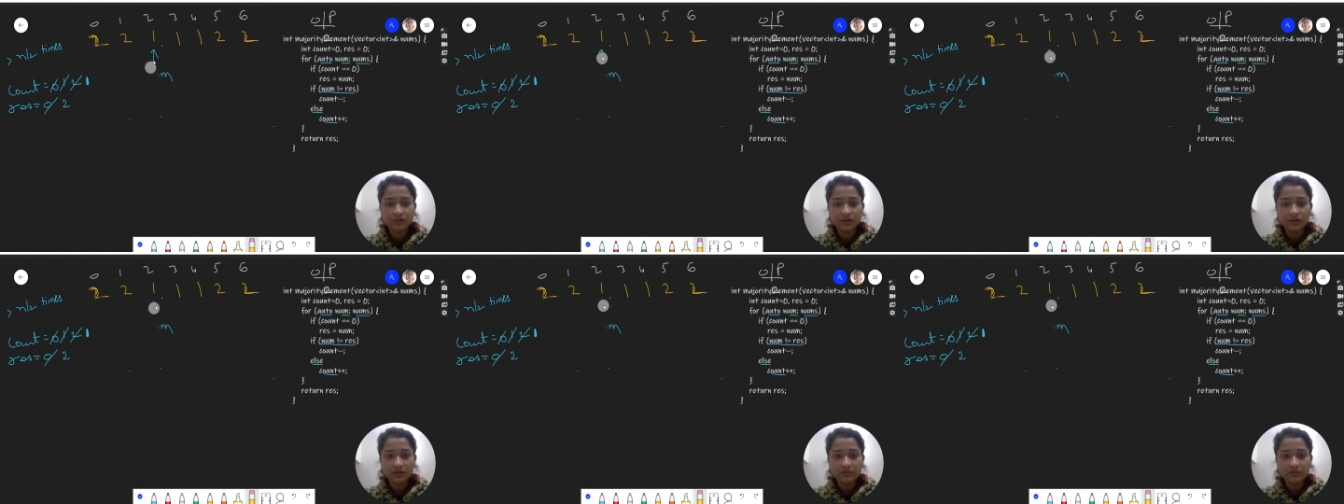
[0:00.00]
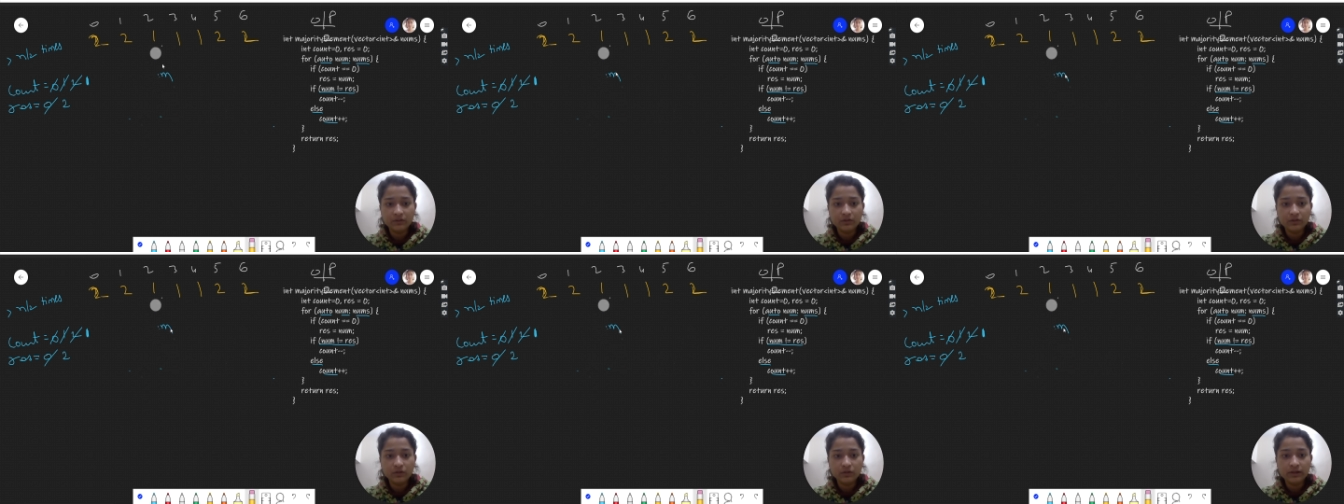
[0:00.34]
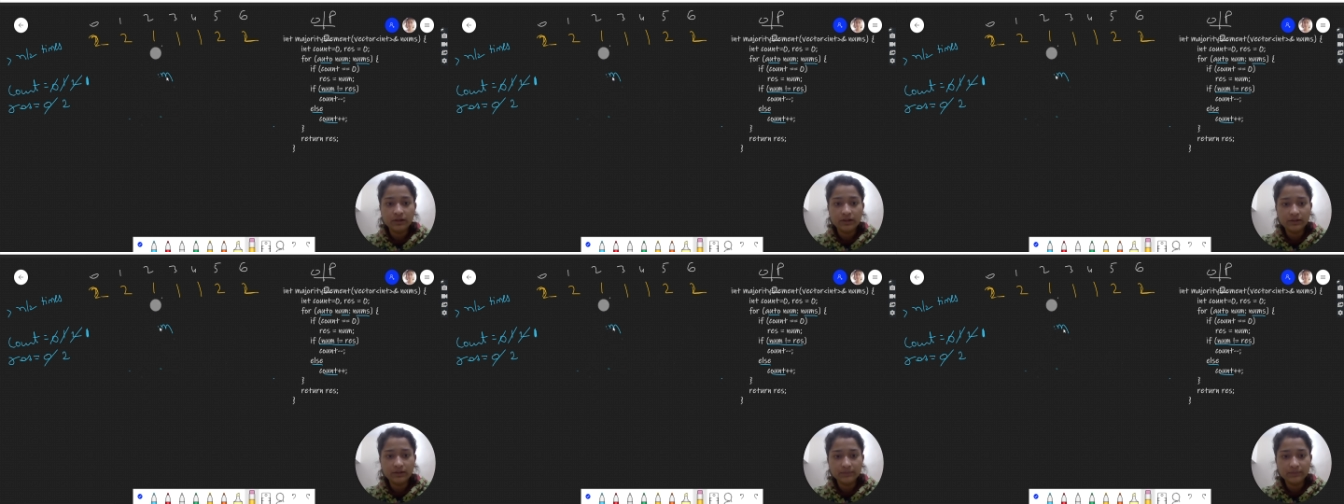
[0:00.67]
We go
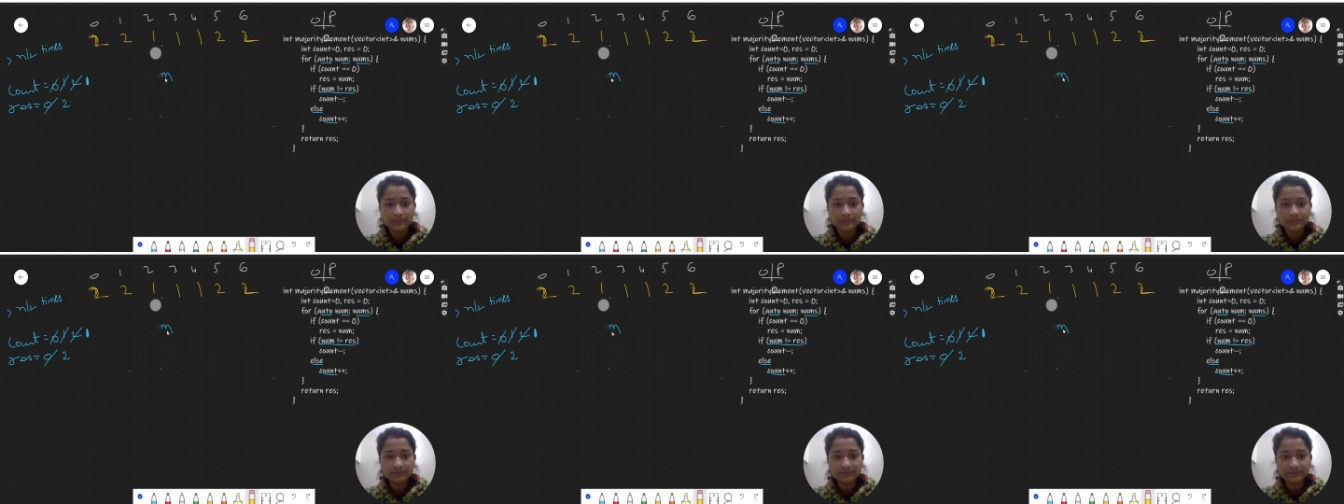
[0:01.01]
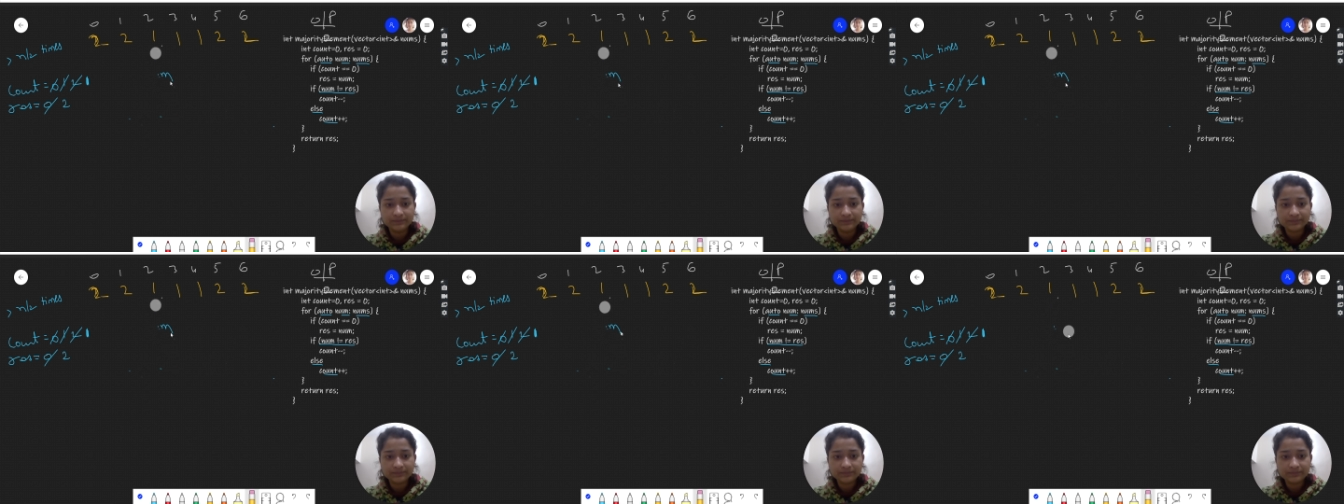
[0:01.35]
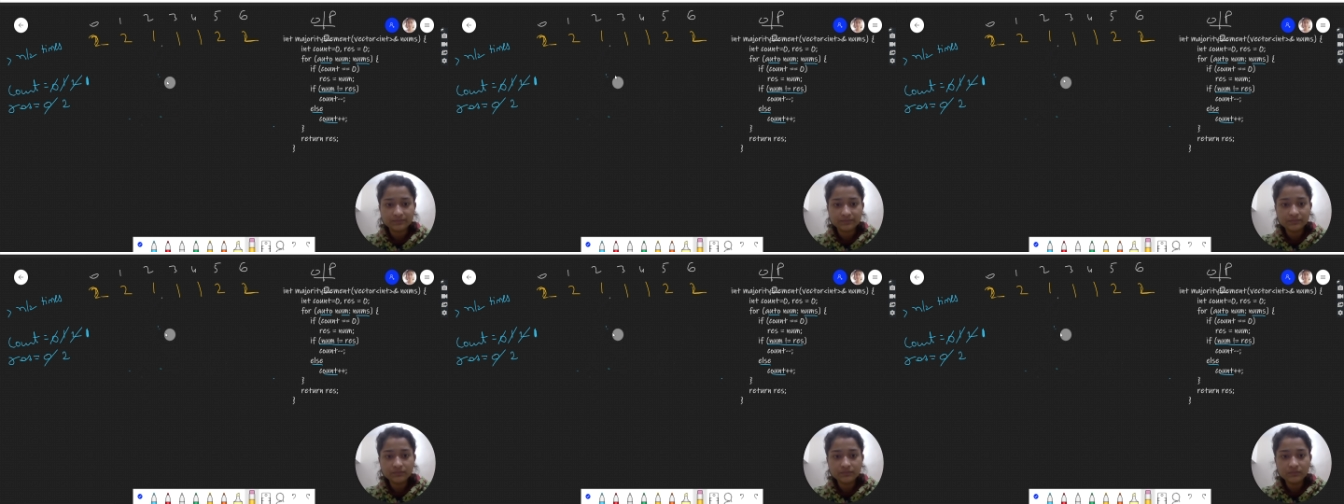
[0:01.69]
ahead.
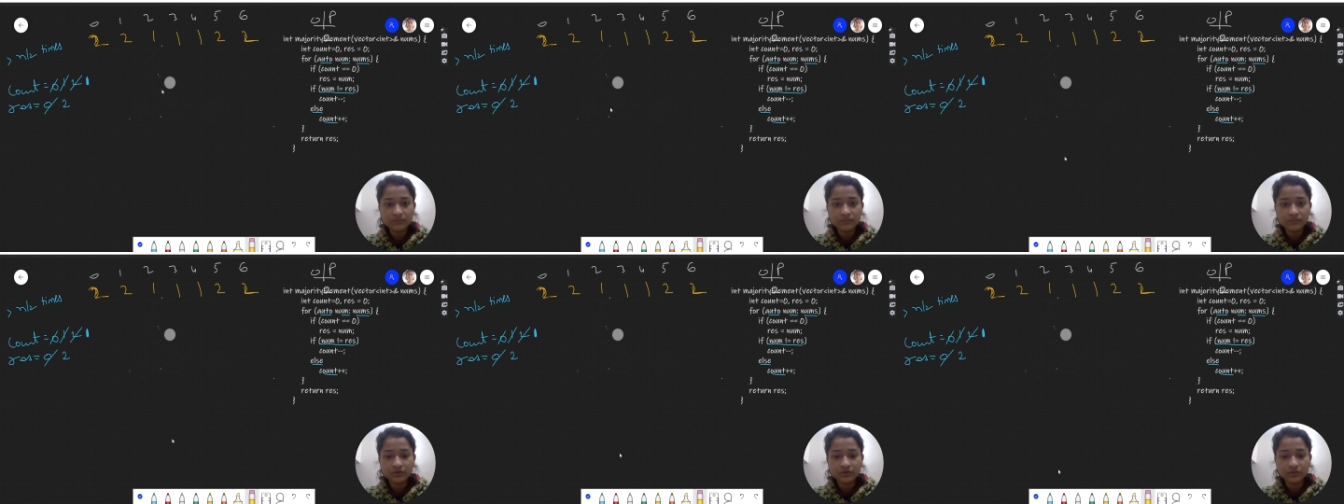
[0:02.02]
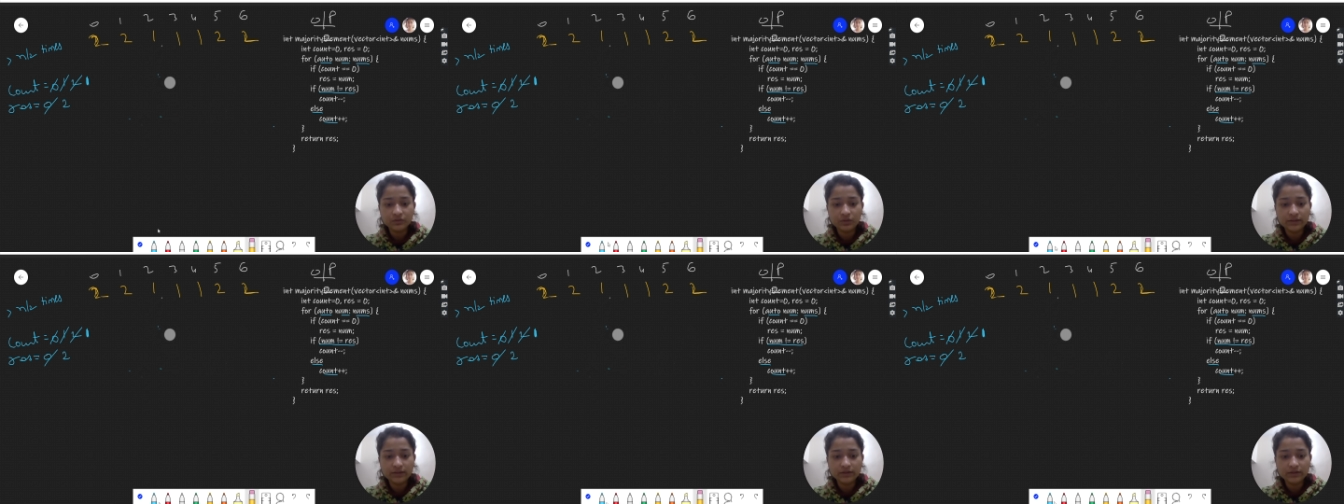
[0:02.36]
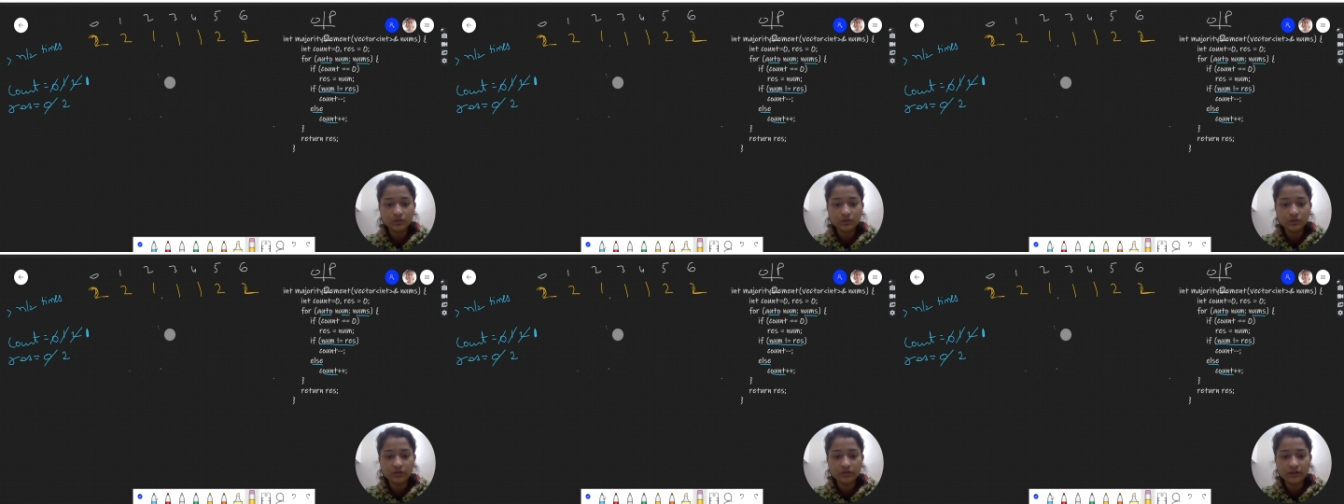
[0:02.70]
So let's
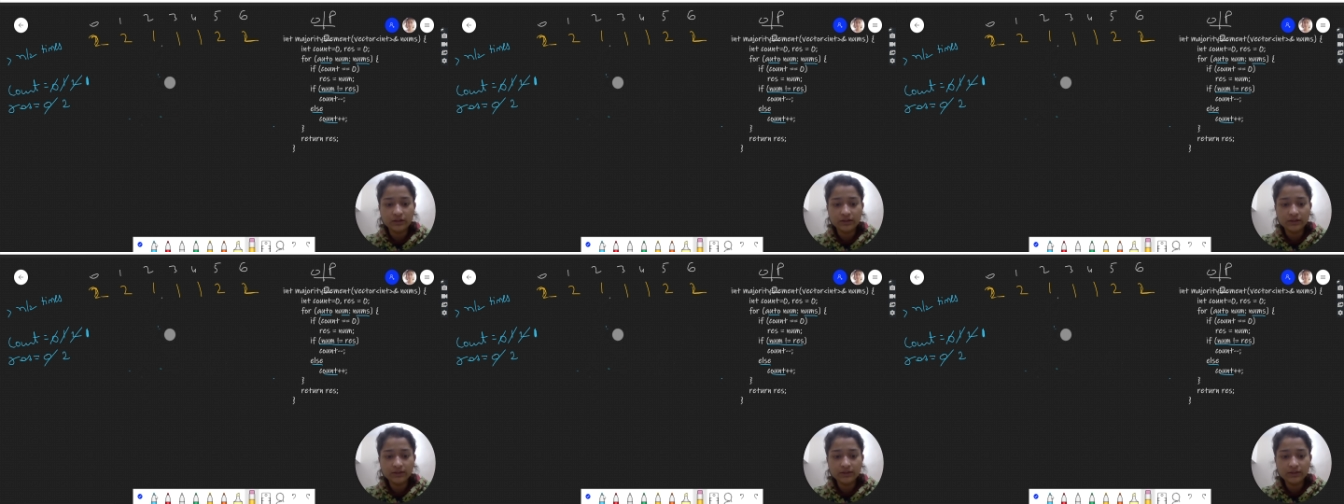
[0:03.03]
go over here